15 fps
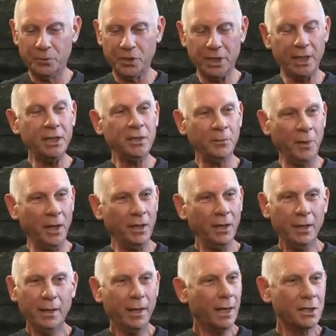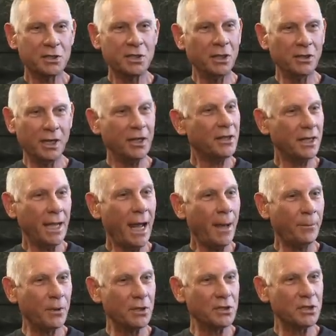pretty intimate, and still nothing
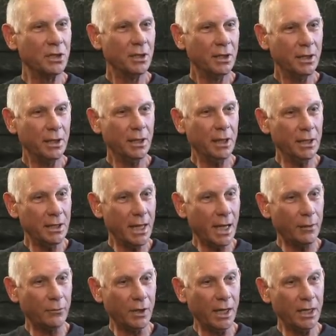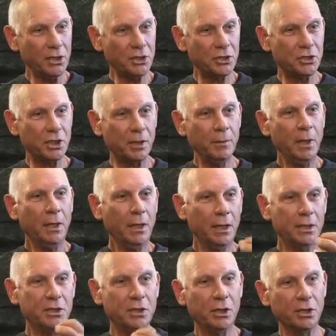happens in that relationship
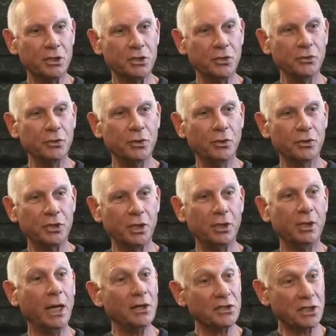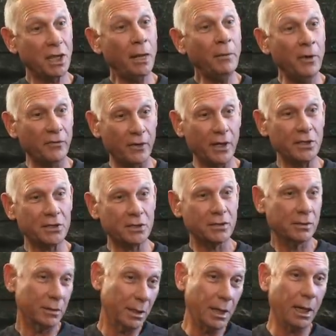until the student goes under. Now, some of
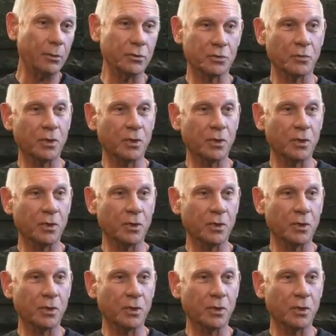us, and I was